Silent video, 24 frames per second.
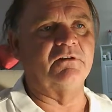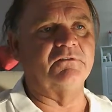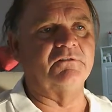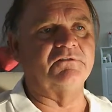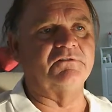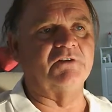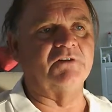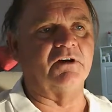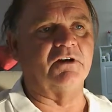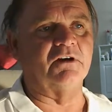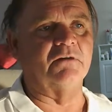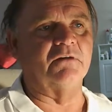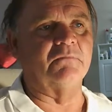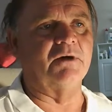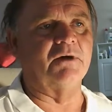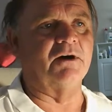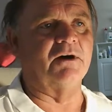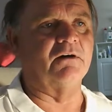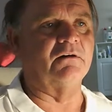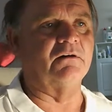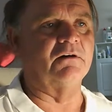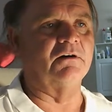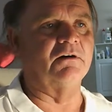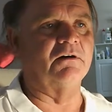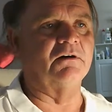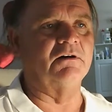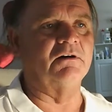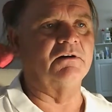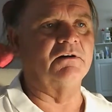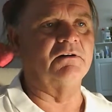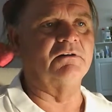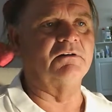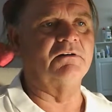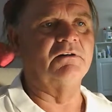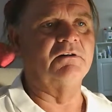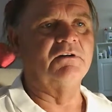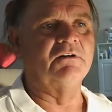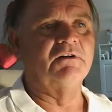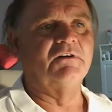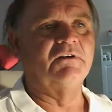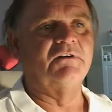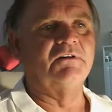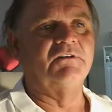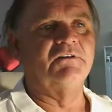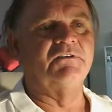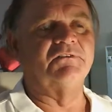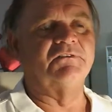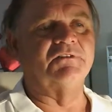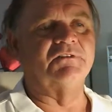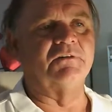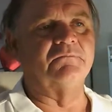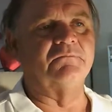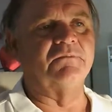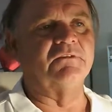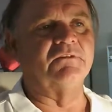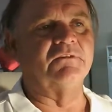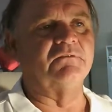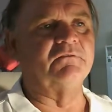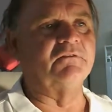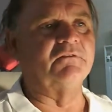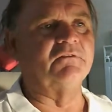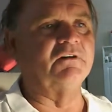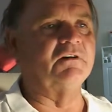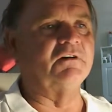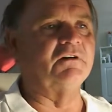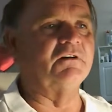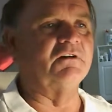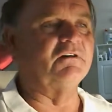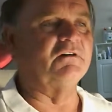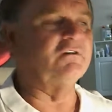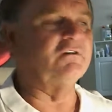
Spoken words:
talk about something.